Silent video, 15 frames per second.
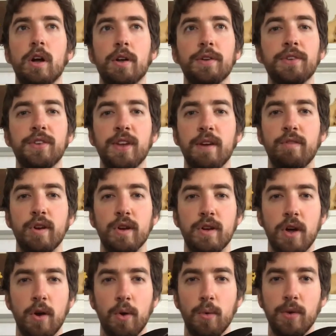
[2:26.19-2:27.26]
7
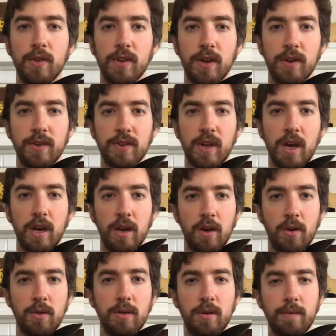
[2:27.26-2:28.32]
tones in a
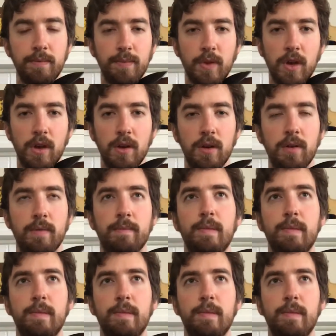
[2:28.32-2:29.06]
scale, okay?